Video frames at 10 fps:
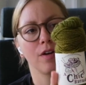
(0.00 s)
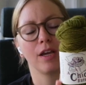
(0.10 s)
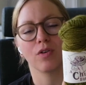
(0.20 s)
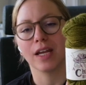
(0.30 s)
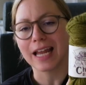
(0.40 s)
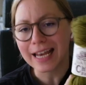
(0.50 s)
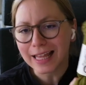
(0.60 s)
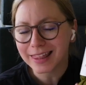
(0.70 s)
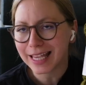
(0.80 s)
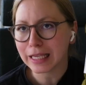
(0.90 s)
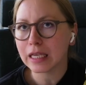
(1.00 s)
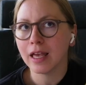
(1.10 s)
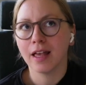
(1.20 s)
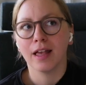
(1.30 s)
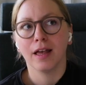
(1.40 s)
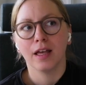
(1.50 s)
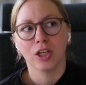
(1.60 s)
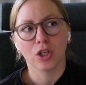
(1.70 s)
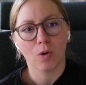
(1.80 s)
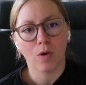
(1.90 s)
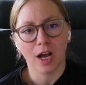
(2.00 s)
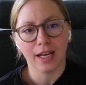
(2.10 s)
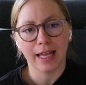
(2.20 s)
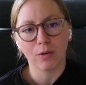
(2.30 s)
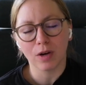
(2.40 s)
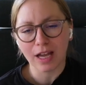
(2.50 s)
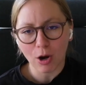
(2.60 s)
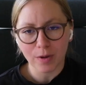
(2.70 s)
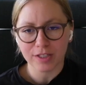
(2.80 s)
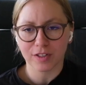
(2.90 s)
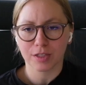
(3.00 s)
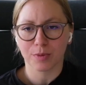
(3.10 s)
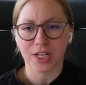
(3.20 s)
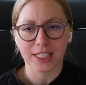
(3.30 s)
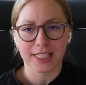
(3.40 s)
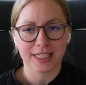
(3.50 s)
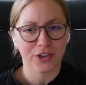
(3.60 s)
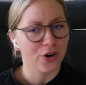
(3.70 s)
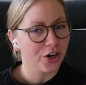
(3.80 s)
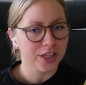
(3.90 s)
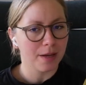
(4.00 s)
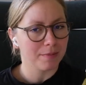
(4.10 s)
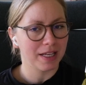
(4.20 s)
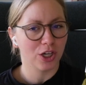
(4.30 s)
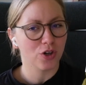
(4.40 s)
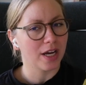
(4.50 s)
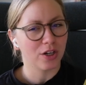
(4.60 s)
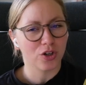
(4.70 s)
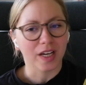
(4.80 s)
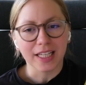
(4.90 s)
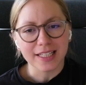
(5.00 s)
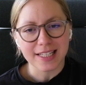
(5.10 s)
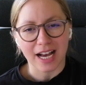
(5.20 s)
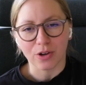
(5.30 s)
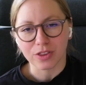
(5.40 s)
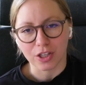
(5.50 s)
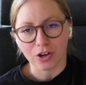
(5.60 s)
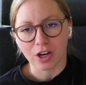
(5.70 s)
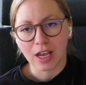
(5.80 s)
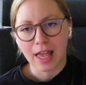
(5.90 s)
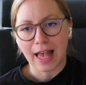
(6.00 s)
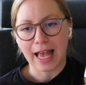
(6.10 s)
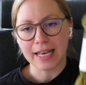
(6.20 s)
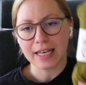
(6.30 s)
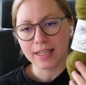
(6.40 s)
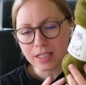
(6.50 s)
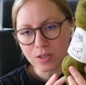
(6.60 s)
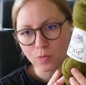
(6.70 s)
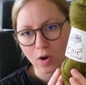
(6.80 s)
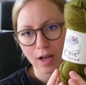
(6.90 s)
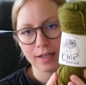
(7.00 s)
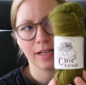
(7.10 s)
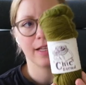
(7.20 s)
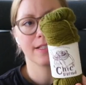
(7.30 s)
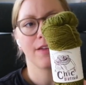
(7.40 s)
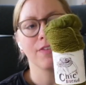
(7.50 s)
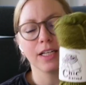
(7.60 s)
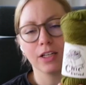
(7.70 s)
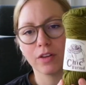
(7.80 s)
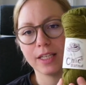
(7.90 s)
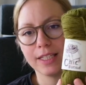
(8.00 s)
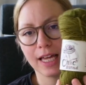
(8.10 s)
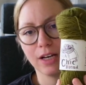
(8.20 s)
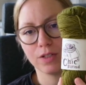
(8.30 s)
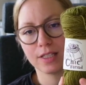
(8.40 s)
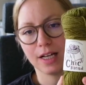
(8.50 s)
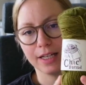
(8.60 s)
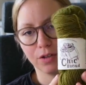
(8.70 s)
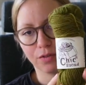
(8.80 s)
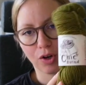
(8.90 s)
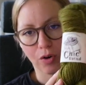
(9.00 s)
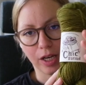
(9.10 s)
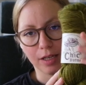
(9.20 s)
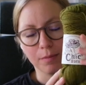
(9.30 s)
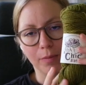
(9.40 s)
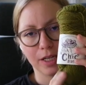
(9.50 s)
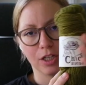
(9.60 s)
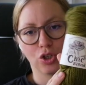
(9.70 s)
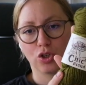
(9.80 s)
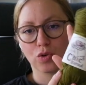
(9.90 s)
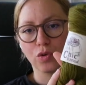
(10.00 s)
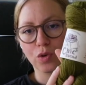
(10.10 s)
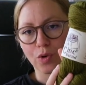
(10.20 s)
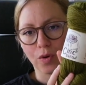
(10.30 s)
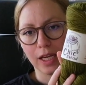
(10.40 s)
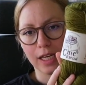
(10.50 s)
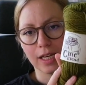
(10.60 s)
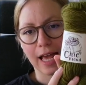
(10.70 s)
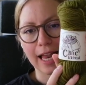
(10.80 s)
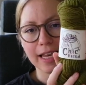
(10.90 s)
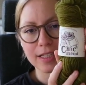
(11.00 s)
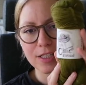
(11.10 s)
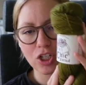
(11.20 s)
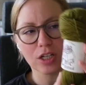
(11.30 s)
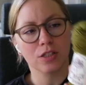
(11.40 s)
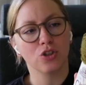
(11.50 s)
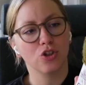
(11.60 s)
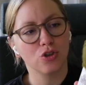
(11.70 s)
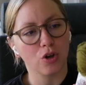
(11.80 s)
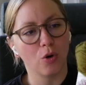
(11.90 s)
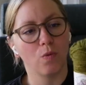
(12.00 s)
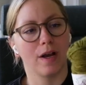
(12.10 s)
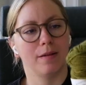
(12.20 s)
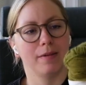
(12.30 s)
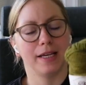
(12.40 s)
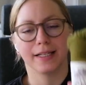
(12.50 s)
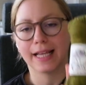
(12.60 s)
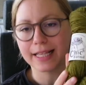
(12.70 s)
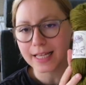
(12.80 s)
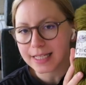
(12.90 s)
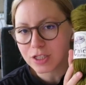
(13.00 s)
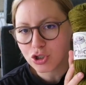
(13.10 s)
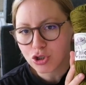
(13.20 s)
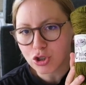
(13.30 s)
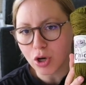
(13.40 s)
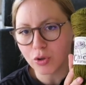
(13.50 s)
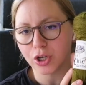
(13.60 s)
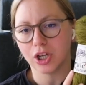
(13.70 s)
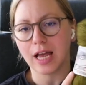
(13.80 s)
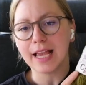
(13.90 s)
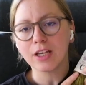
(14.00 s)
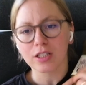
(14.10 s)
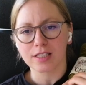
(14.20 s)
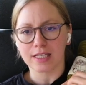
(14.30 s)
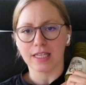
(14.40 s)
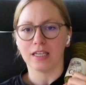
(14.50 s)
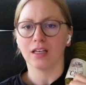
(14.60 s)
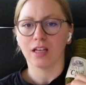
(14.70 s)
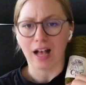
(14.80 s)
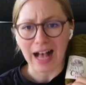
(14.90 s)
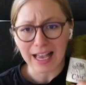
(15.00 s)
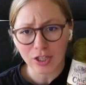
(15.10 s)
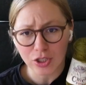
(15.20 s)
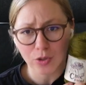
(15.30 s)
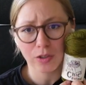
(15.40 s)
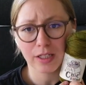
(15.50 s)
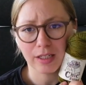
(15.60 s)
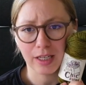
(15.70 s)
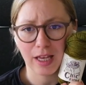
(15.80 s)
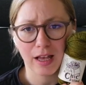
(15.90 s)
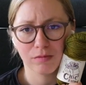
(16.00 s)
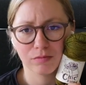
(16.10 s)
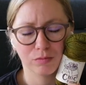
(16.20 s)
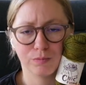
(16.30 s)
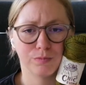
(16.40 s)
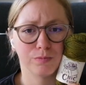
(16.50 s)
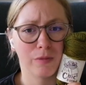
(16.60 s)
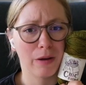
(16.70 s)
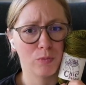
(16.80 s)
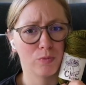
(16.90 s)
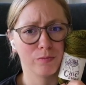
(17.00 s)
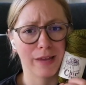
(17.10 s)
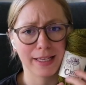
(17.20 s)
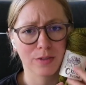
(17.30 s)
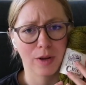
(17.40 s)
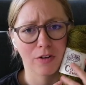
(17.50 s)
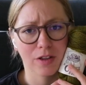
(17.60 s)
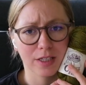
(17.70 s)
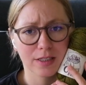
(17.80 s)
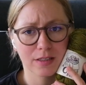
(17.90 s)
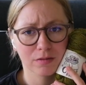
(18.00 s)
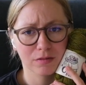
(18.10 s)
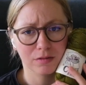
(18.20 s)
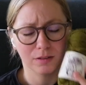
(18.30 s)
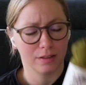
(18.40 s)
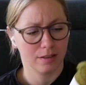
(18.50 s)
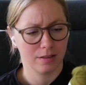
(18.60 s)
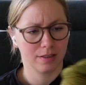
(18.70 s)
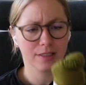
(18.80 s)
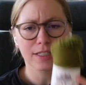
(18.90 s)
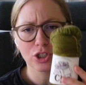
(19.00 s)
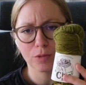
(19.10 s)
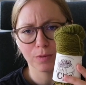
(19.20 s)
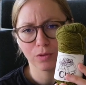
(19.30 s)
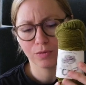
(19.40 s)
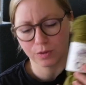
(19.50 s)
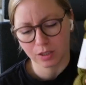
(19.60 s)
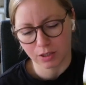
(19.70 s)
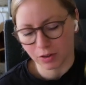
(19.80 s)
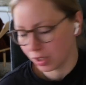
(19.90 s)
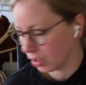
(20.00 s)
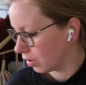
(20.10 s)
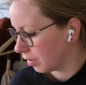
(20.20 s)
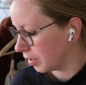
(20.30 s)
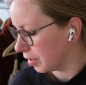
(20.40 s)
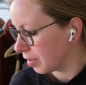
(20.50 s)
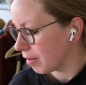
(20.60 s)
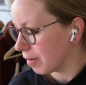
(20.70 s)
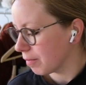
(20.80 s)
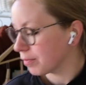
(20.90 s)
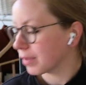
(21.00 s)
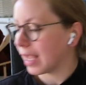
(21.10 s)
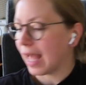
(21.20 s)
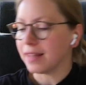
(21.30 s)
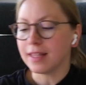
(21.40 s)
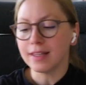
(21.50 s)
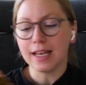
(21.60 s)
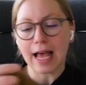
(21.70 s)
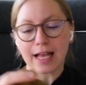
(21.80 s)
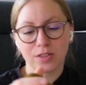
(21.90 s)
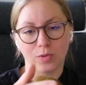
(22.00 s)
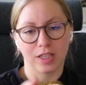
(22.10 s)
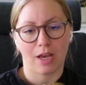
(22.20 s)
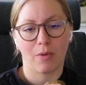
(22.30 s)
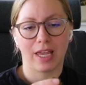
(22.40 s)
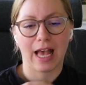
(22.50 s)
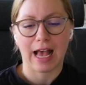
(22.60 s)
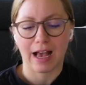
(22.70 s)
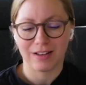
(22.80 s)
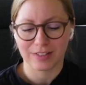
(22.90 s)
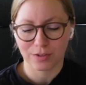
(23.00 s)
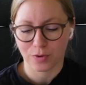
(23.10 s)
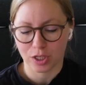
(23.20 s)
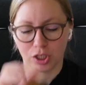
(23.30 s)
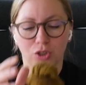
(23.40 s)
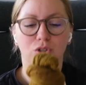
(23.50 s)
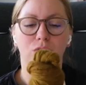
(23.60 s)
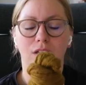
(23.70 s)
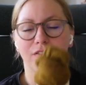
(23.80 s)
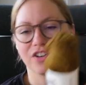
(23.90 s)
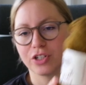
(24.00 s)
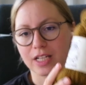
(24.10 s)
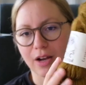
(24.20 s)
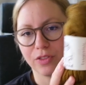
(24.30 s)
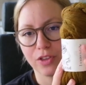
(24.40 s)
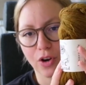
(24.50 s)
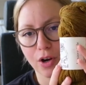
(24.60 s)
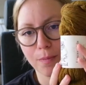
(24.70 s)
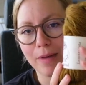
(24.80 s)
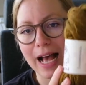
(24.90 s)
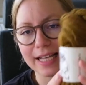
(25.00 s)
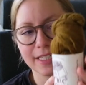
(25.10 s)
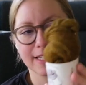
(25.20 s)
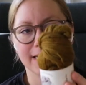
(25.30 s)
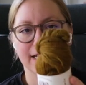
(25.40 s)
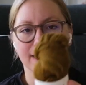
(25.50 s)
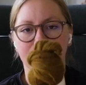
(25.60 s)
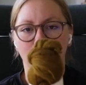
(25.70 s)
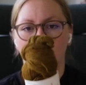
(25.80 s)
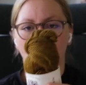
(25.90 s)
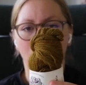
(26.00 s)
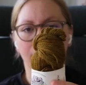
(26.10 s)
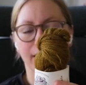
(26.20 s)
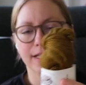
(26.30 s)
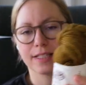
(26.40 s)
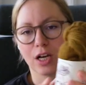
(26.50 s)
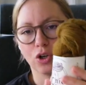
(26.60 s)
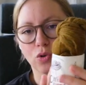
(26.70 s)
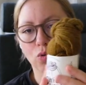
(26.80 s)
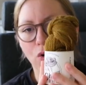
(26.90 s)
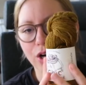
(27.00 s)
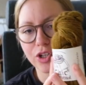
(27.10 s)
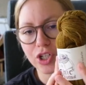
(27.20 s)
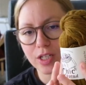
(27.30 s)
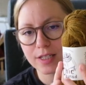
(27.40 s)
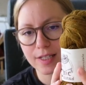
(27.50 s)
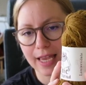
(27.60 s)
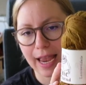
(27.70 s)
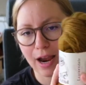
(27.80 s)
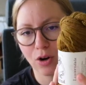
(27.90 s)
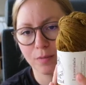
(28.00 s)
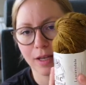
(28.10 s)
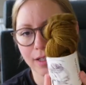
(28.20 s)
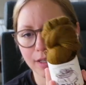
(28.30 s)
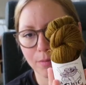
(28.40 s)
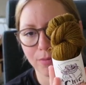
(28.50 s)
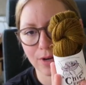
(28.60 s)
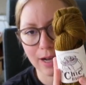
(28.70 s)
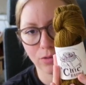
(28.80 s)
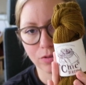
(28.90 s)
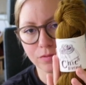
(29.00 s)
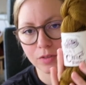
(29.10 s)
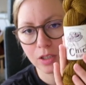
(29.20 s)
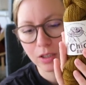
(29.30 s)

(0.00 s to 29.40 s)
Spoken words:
a great green. And I think, you know what? Like what I always find surprising is there aren't that many great greens out there. And this one is definitely on the yellow side of green, but a true green. And it's just so well made. Like it's so good. I could totally make a sweater in this. Such a beautiful color. And then the last one that we have is for the neutral lovers out there. Pan di Sensero is a gorgeous caramelly brown.